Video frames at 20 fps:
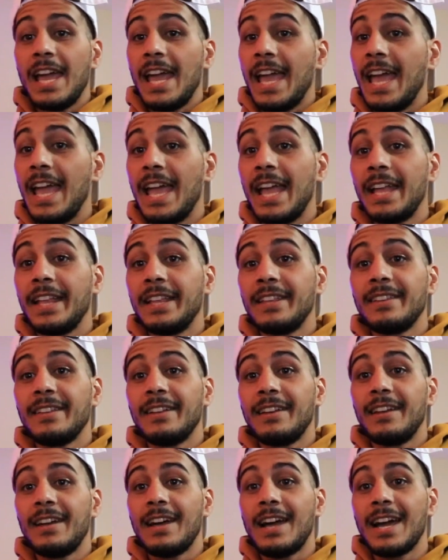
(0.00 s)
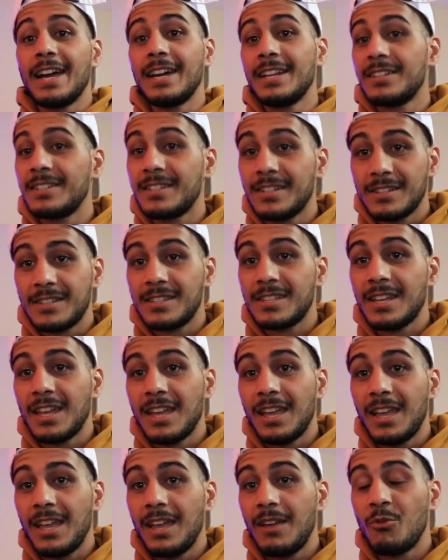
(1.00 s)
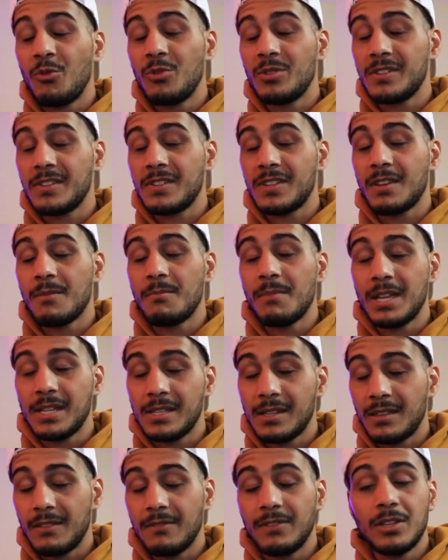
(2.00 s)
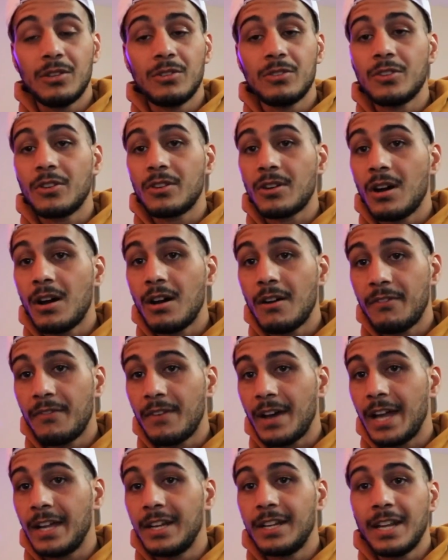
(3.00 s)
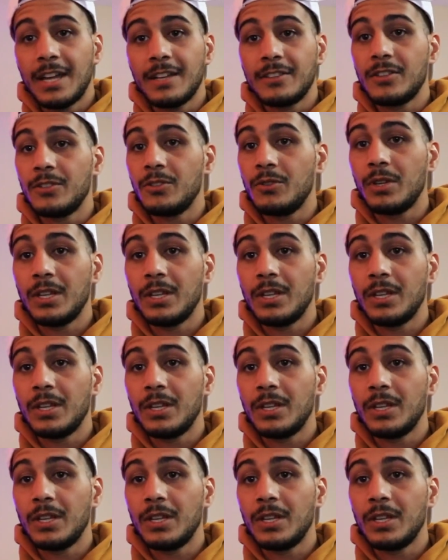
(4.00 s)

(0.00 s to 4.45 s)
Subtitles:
and I gotta just say, it was amazing. The video took off. I didn't have to do